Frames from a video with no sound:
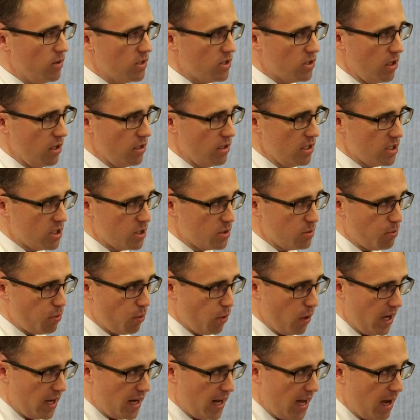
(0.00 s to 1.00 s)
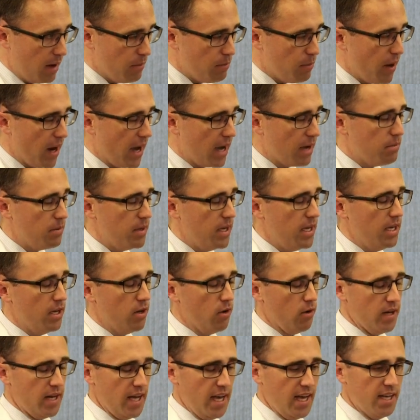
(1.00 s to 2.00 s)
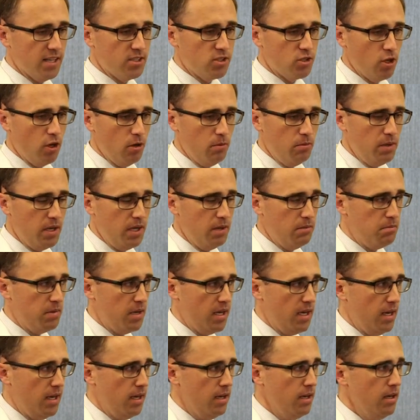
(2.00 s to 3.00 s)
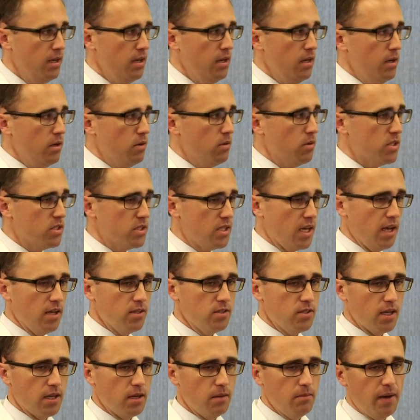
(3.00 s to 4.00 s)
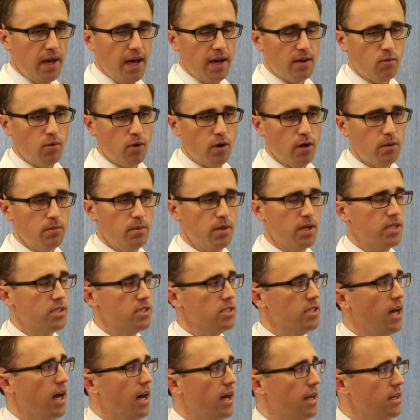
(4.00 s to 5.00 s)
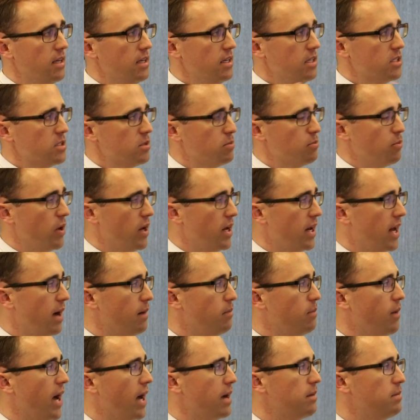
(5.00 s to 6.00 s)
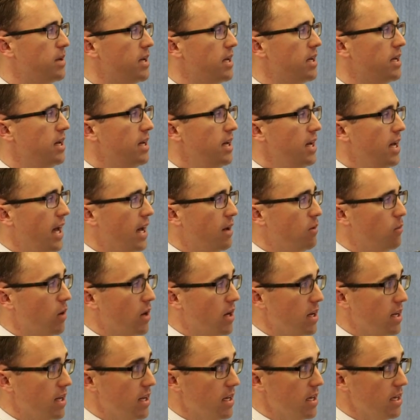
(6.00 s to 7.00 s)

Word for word: what's called a spread out Bragg peak or an SOBP, which sounds like a bad word, but it's not spread out Bragg peak. And what it